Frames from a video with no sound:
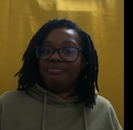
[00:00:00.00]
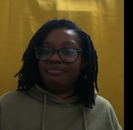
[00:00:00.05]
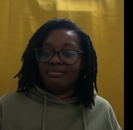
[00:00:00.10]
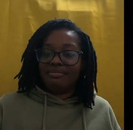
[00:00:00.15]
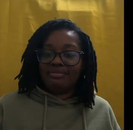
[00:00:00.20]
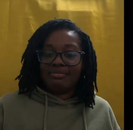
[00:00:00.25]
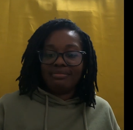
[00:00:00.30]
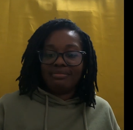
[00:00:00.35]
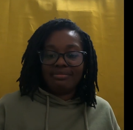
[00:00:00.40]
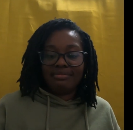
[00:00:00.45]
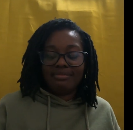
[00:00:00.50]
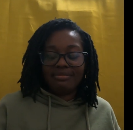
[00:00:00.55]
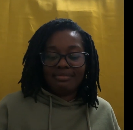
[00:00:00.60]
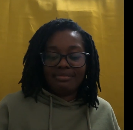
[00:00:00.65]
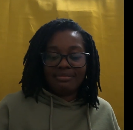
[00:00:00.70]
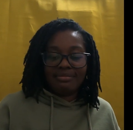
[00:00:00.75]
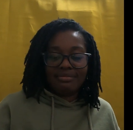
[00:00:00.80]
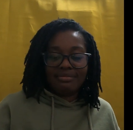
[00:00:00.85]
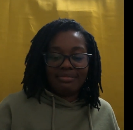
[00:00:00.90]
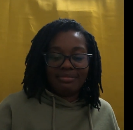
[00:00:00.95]

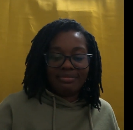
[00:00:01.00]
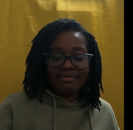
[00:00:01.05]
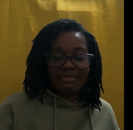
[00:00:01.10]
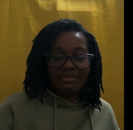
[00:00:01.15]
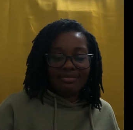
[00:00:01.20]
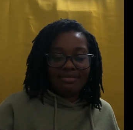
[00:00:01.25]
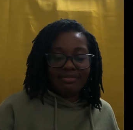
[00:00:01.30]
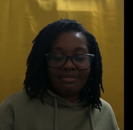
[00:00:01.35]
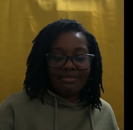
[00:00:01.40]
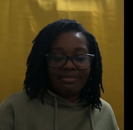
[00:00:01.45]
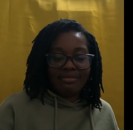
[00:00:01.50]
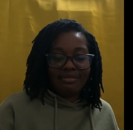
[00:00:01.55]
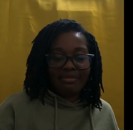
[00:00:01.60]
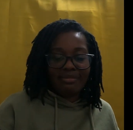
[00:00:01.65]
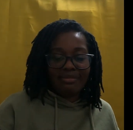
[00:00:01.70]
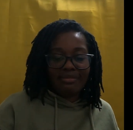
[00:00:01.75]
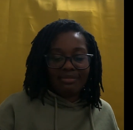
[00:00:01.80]
Nobody speaks.